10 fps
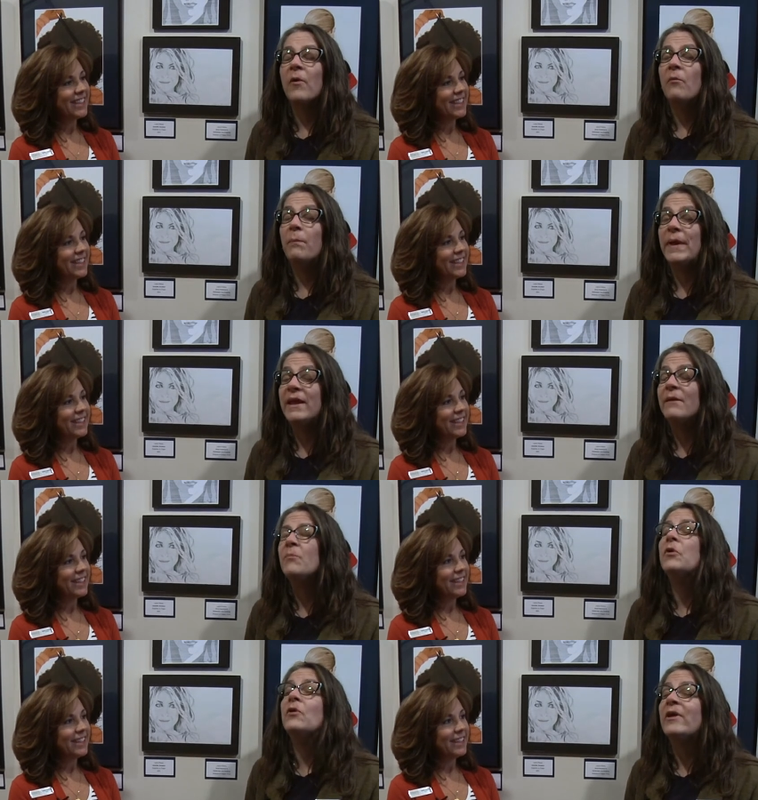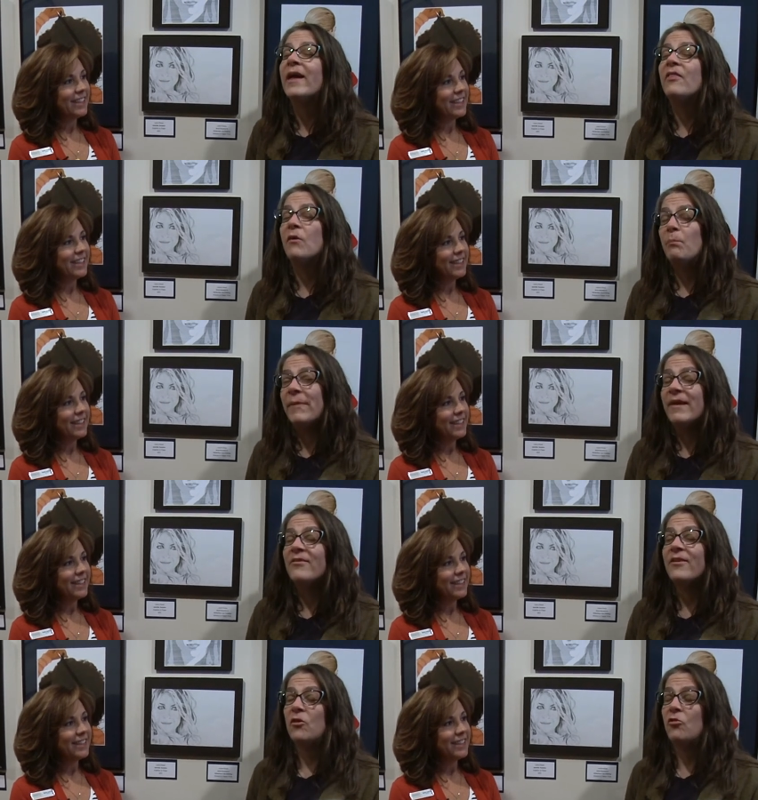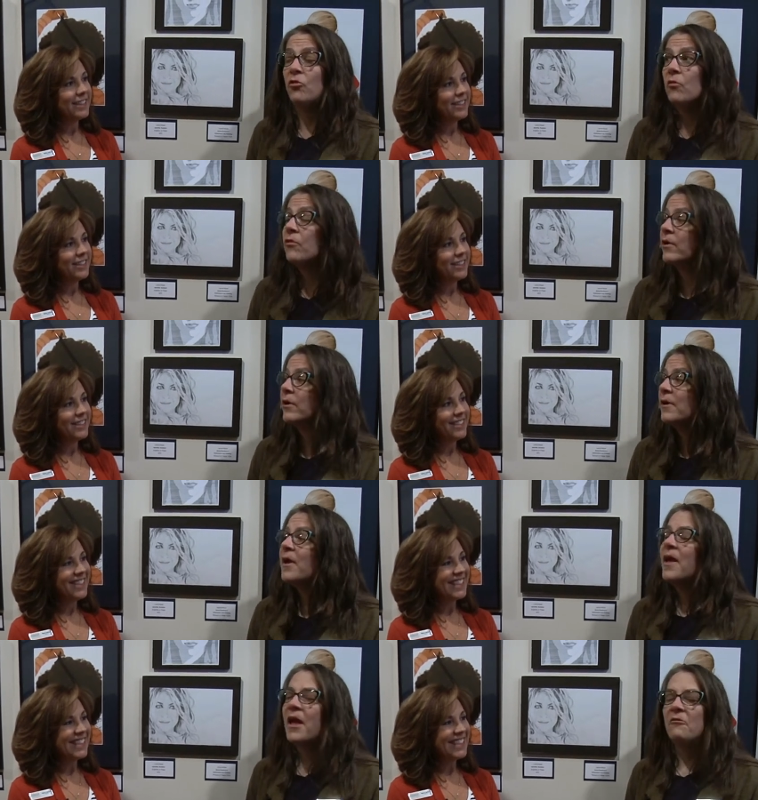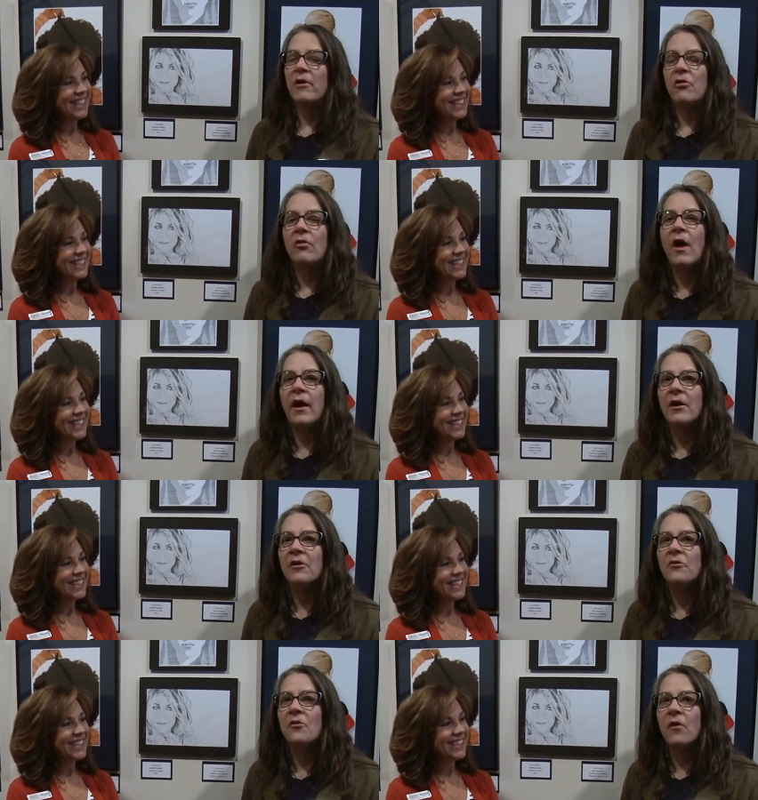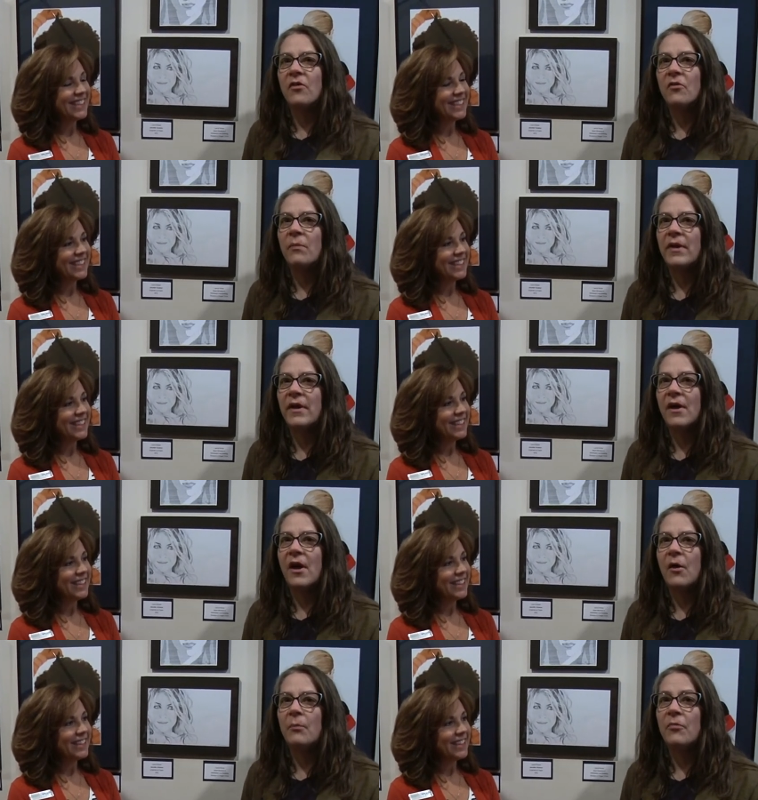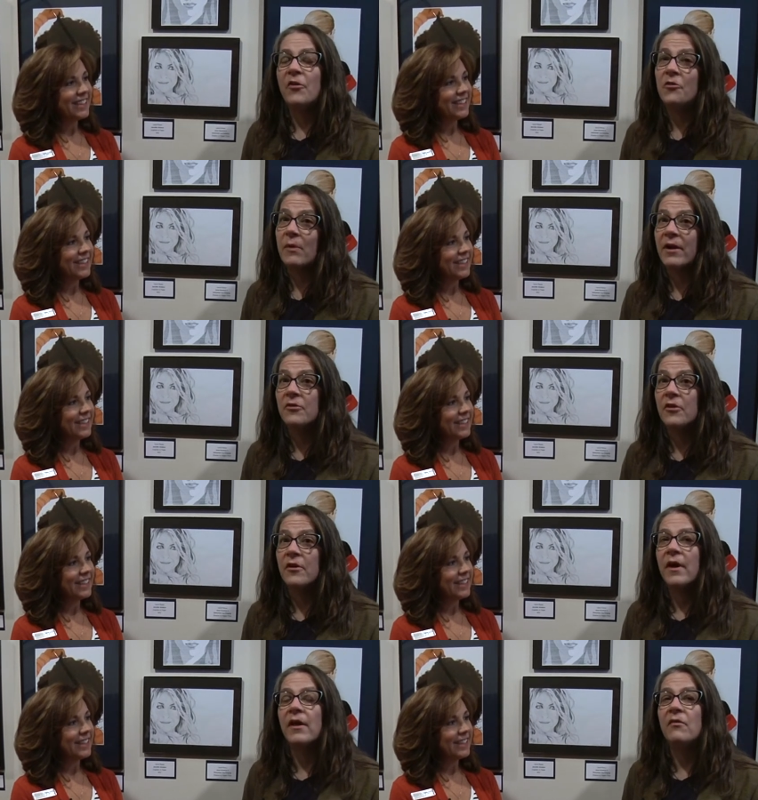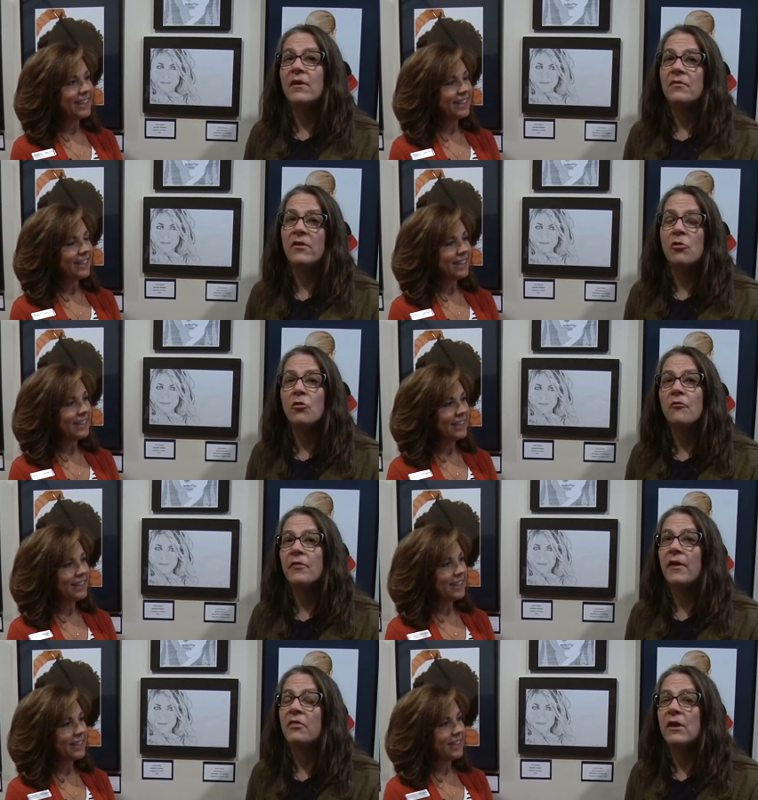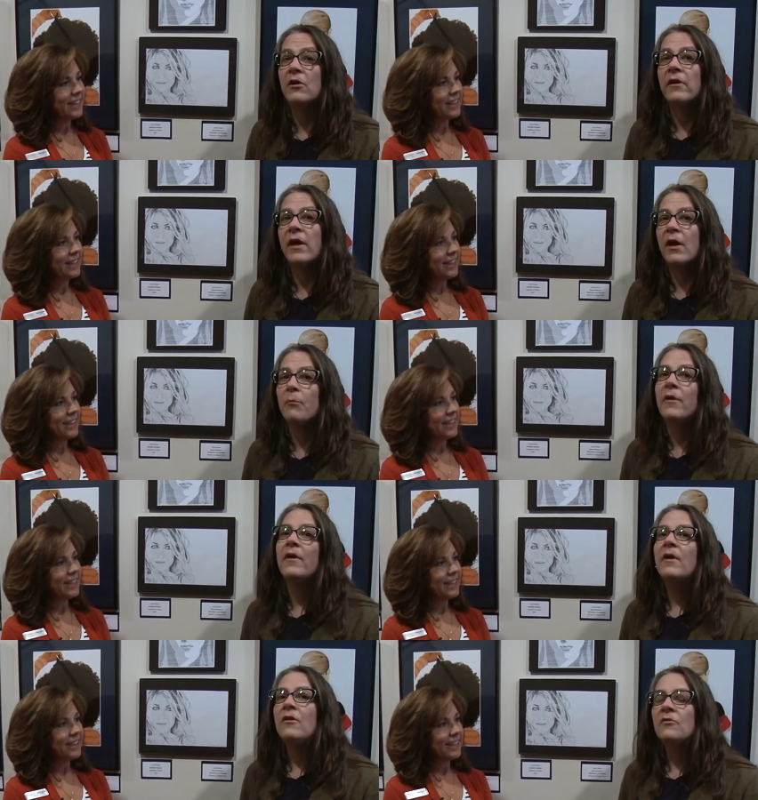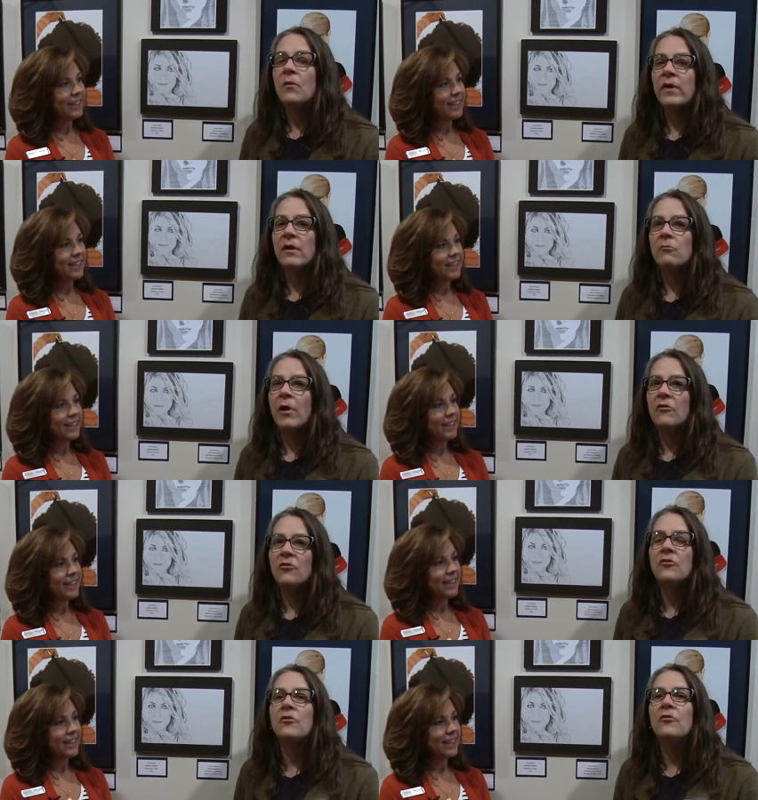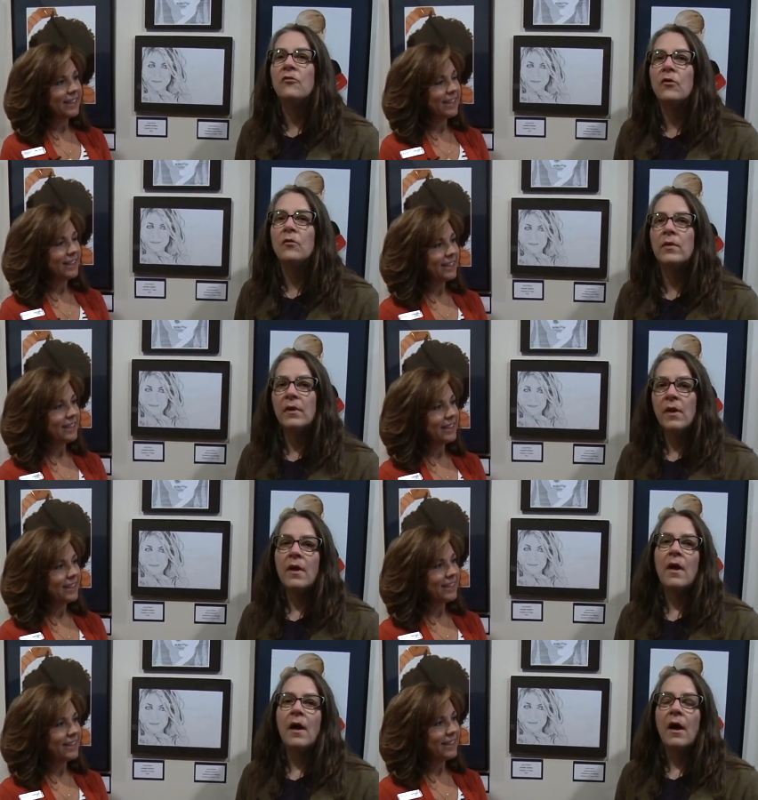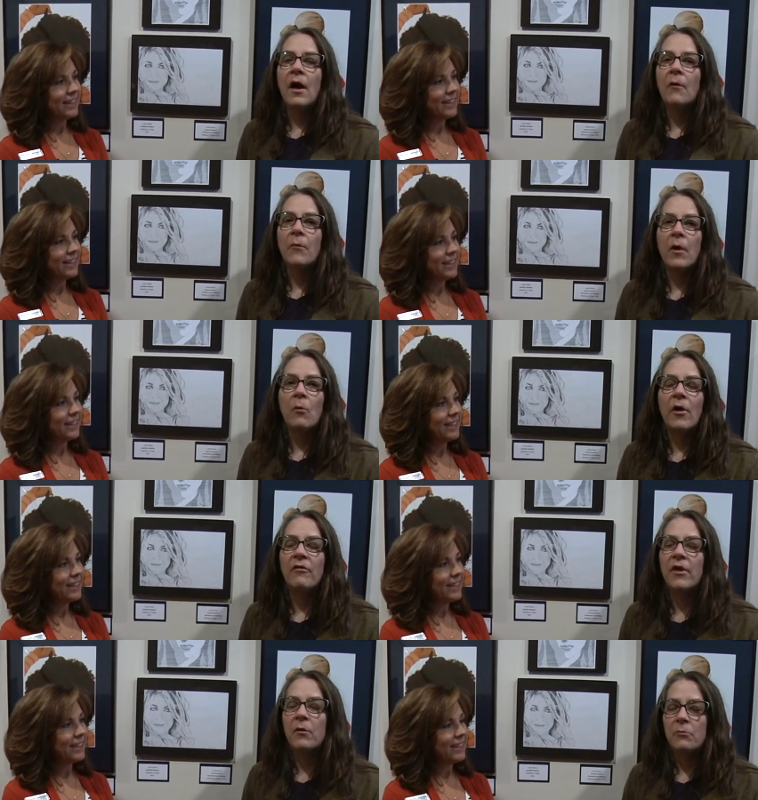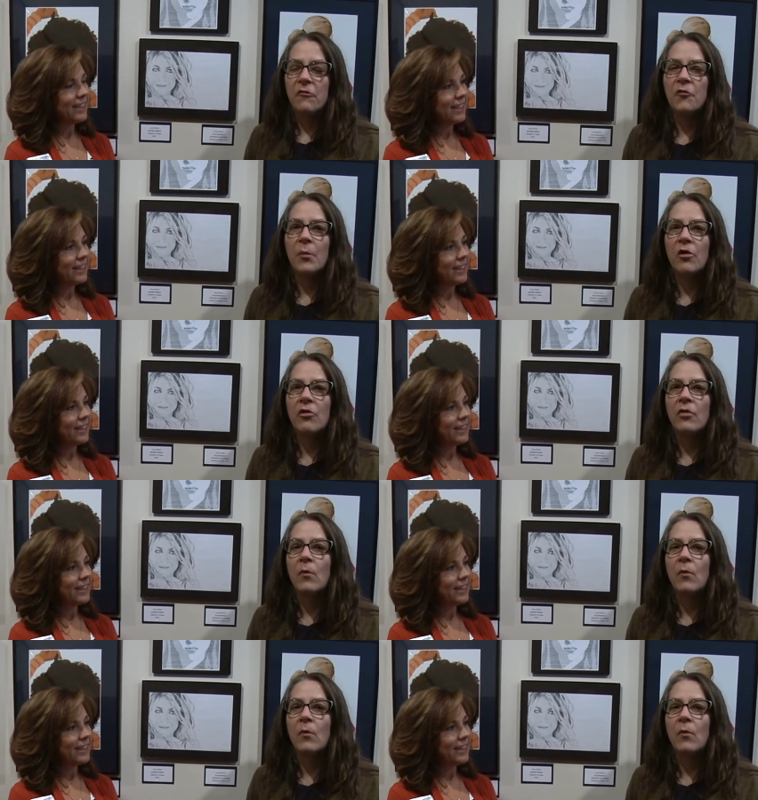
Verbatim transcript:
Speaker 1: We have Beauty and the Beast Junior, and Rachel Hyder is going to be um, the director and the teacher for that theater camp. So get registered soon, um, and we'll have that information on the